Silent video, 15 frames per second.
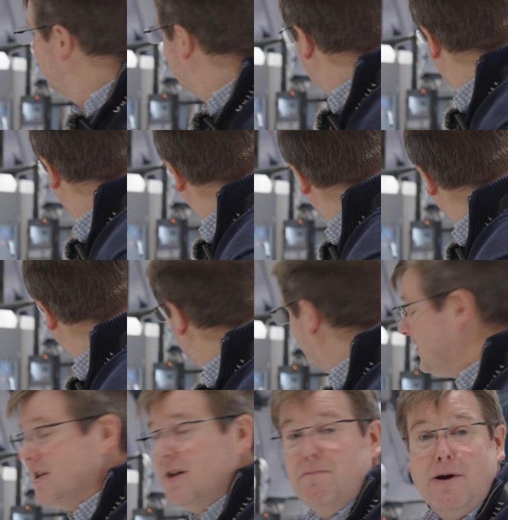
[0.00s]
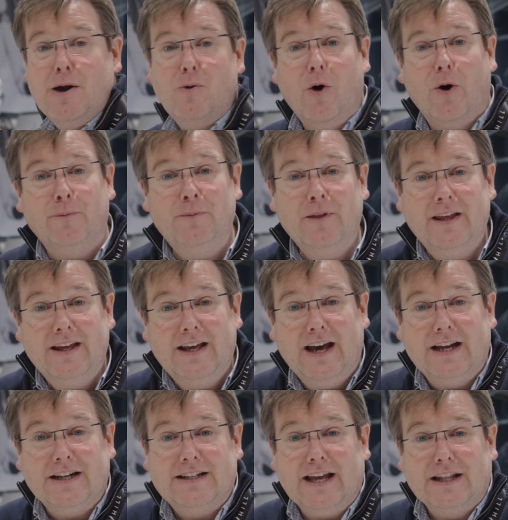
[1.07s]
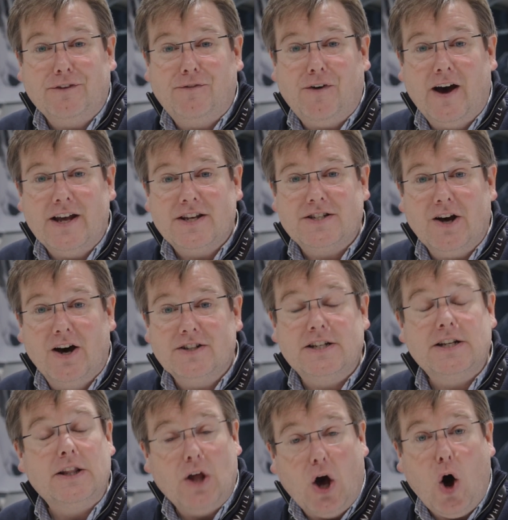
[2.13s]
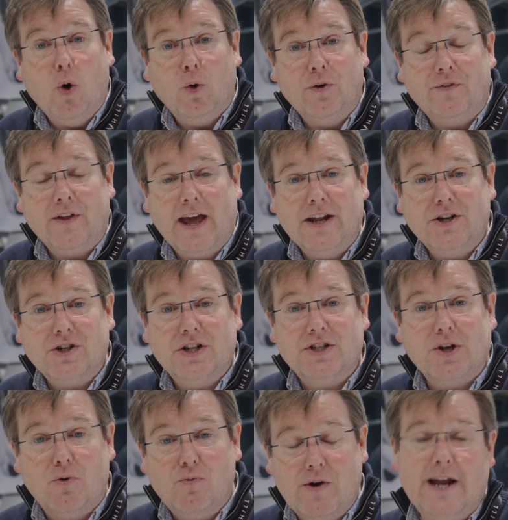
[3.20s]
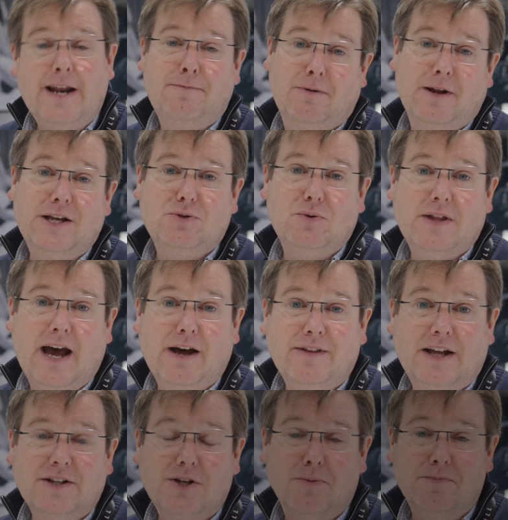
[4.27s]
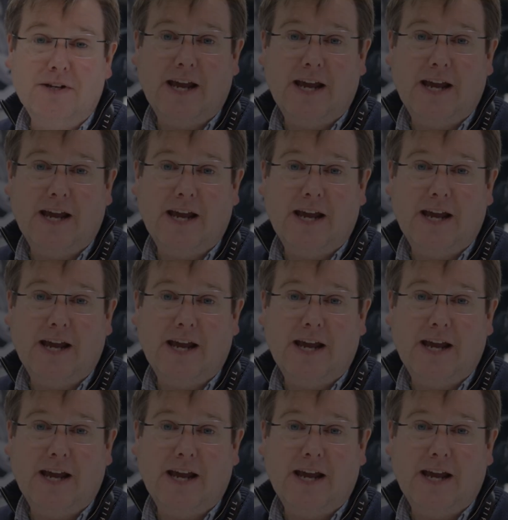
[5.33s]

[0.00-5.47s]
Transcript: so we can get on to the big one and get the fire started in the whole of the engine. So really pleased with how that's come